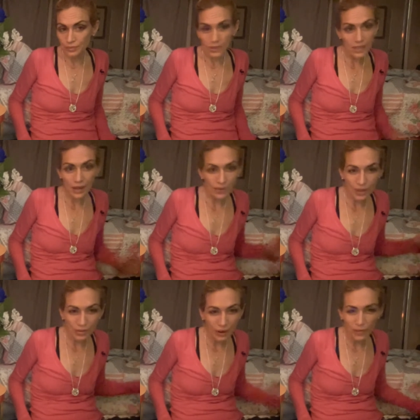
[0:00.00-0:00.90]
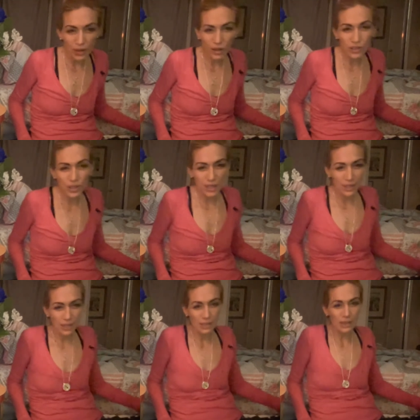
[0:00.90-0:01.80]
$75
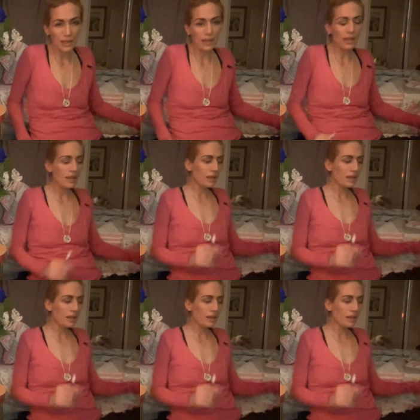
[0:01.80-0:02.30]
easily.